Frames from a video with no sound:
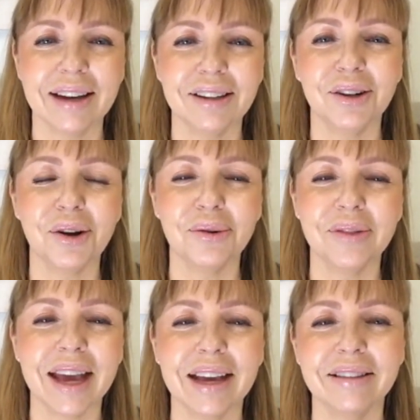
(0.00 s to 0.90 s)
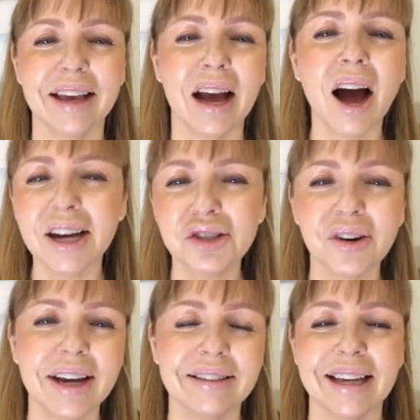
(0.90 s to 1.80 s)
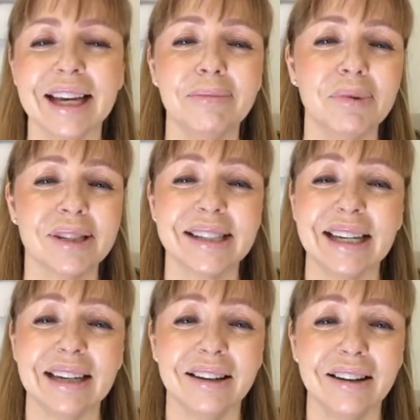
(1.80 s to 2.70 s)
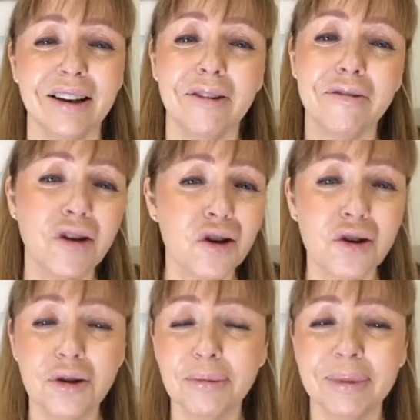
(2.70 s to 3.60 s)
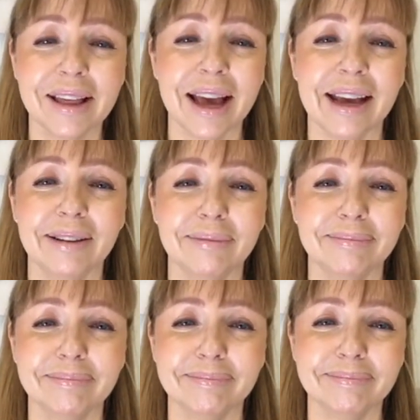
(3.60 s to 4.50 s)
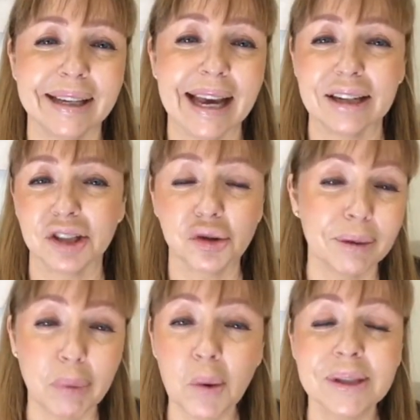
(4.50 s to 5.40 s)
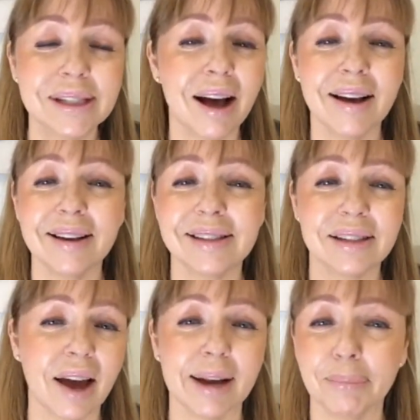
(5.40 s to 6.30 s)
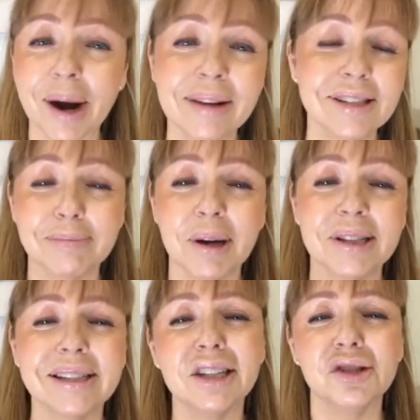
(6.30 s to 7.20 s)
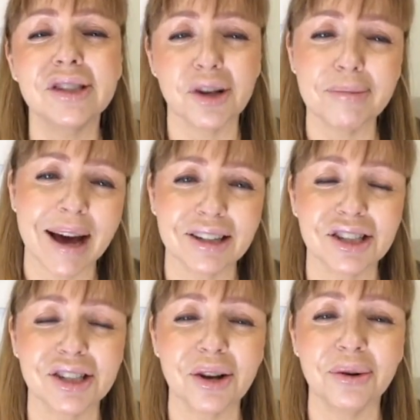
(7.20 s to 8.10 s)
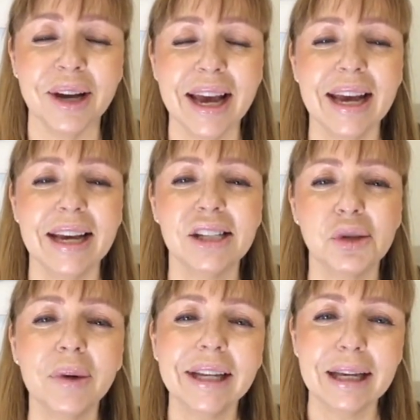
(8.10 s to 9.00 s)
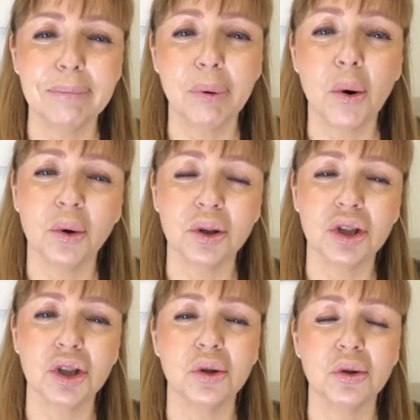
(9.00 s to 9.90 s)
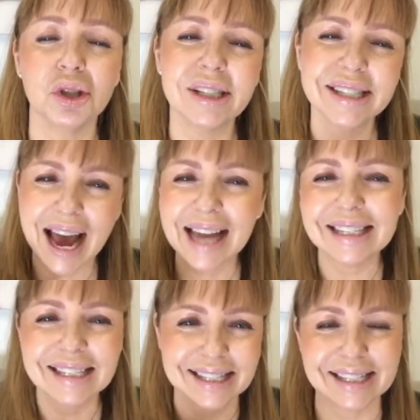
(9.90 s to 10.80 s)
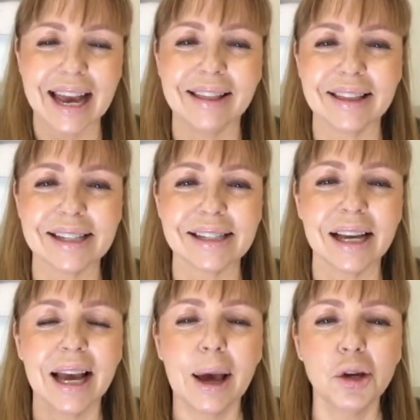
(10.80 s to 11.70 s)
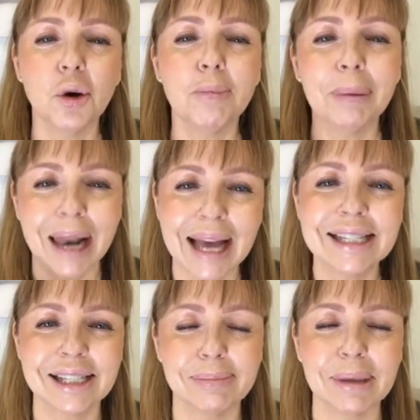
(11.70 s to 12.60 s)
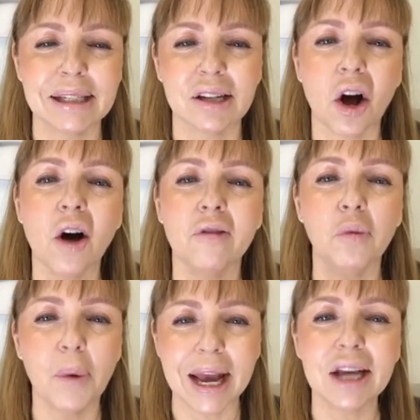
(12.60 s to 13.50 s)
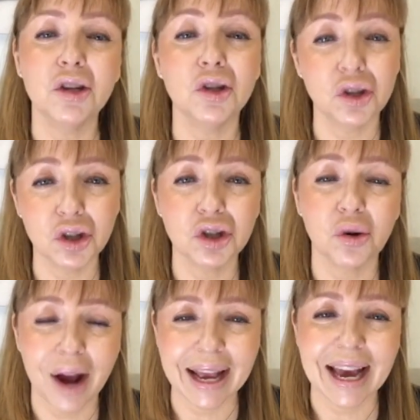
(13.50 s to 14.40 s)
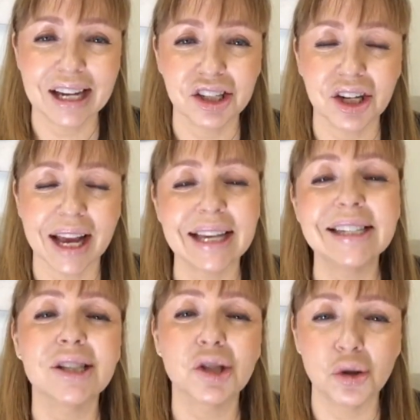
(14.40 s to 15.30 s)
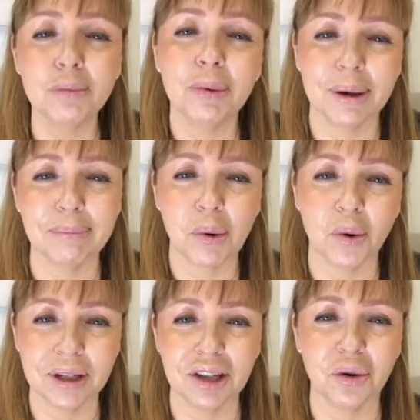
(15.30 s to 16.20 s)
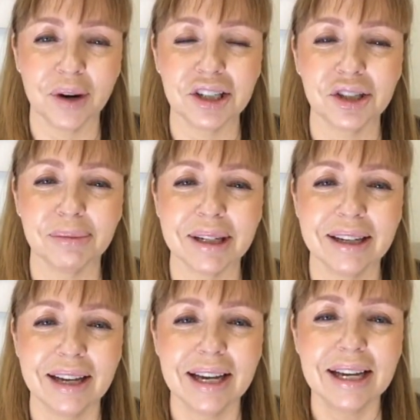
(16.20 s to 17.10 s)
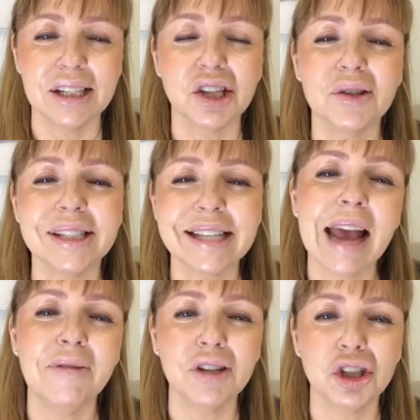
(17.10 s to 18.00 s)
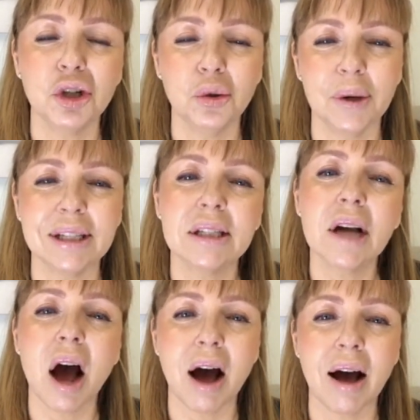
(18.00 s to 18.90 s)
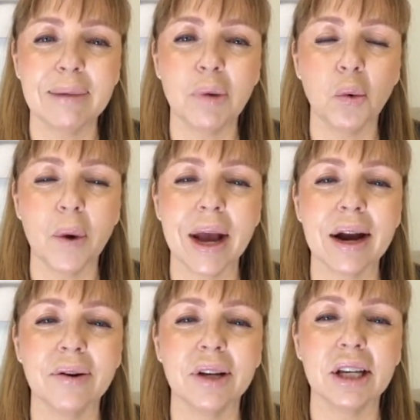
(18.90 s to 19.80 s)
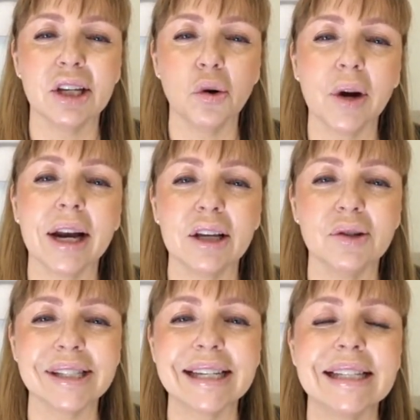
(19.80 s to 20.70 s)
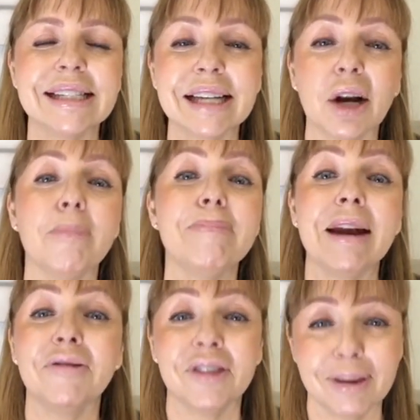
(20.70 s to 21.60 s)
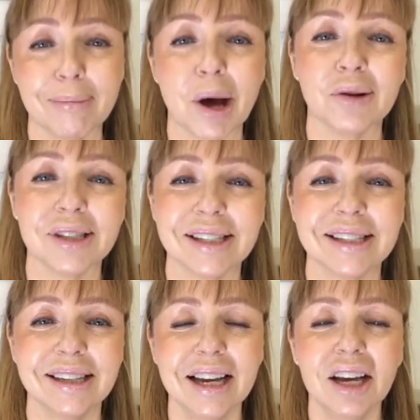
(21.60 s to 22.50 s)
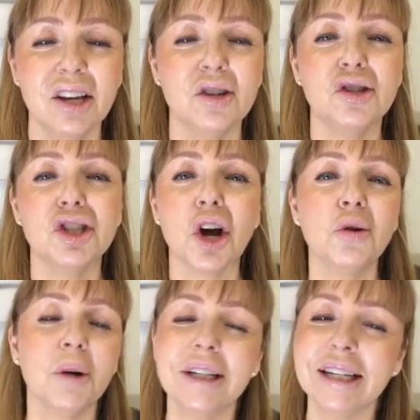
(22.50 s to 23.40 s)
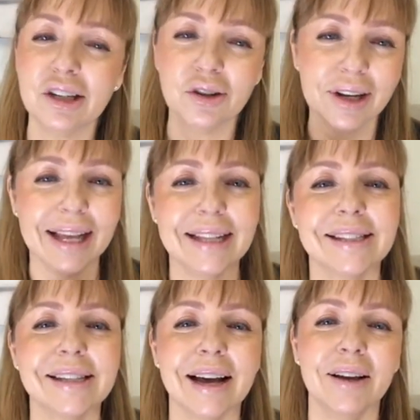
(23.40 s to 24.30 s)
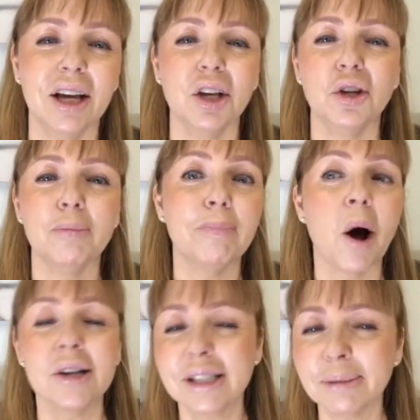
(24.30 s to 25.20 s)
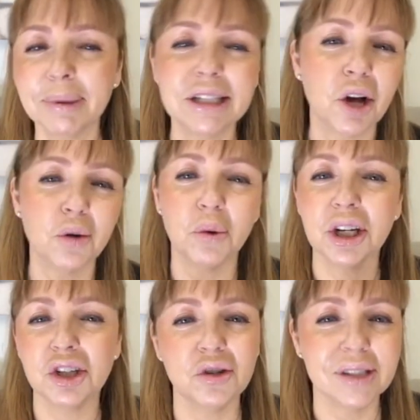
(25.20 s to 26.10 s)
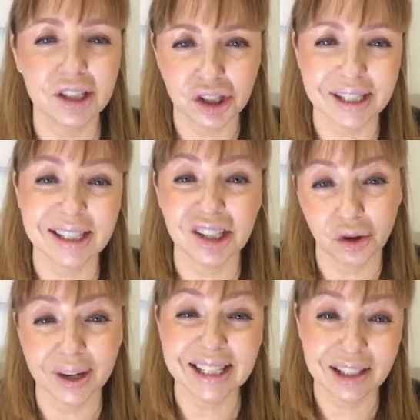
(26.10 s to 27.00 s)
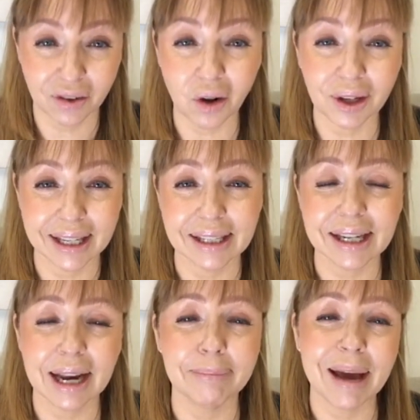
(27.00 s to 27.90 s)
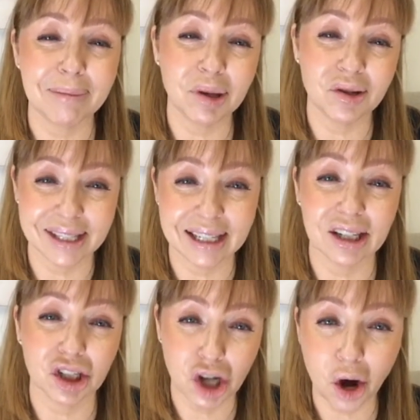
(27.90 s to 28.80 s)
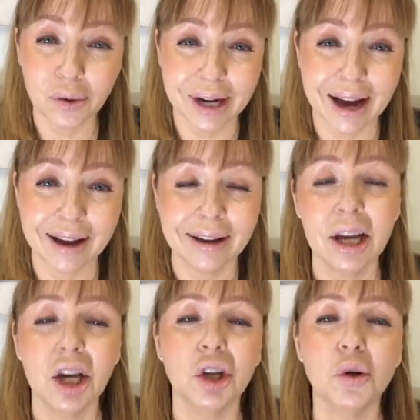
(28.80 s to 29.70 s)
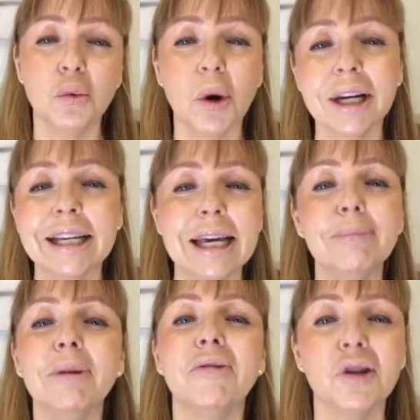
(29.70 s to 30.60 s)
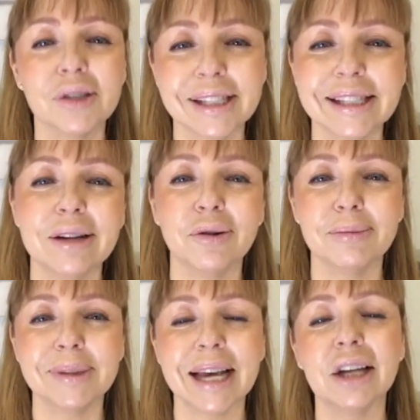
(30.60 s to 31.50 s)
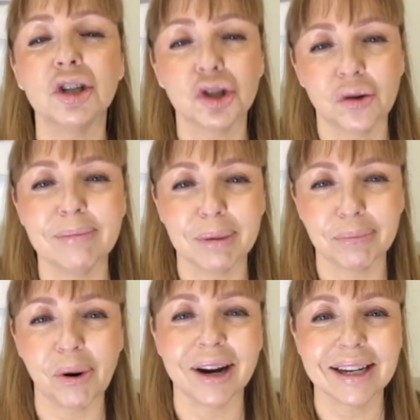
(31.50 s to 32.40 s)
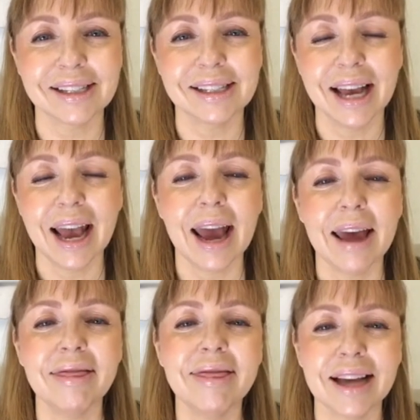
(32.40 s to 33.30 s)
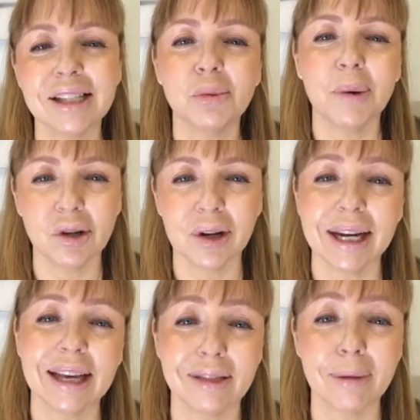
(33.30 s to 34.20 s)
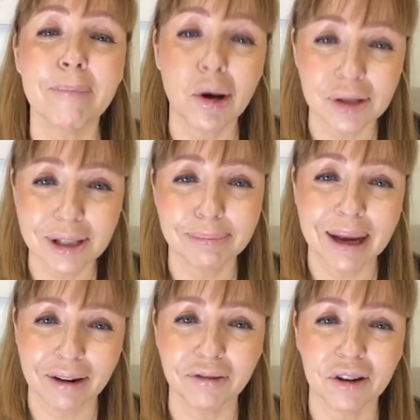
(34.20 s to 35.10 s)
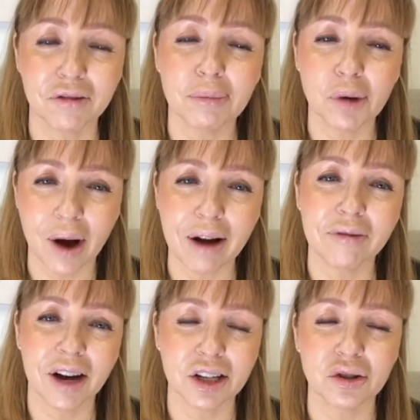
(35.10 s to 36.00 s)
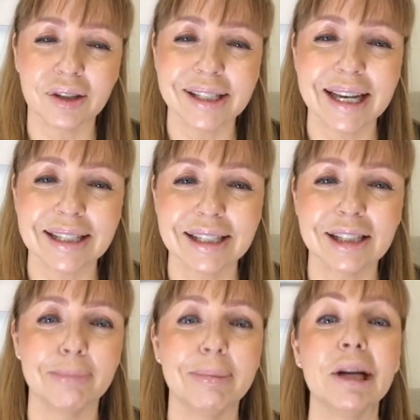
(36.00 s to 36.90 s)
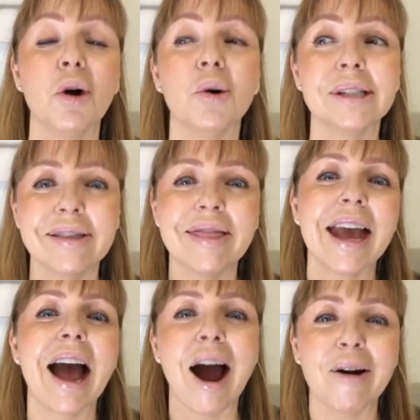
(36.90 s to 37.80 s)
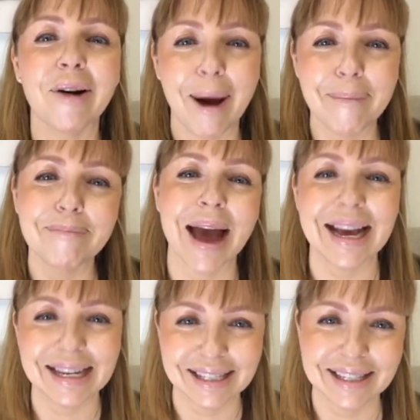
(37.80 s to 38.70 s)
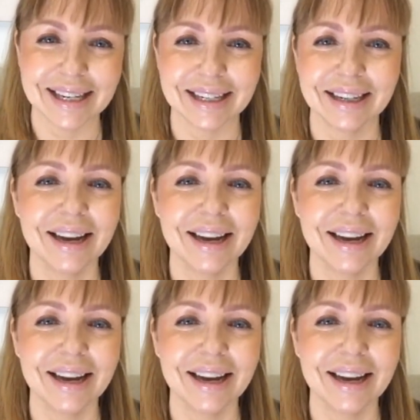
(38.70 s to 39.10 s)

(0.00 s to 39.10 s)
You know, they hydrate, they keep your skin firm, they, again, shrink pore size, lighten brown spots, they do so much. So it's really important to just understand this. Your placement of where you use your AHA is super important in your regimen. So save it to a time where your skin's gonna benefit the most. You don't want it in your cleanser. You possibly don't want to use it just as your exfoliant and maybe use it in a toner. You want to keep it for your serums and your treatment products. And that's where you're going to get the most benefit from your alpha hydroxy acids, because they are amazing.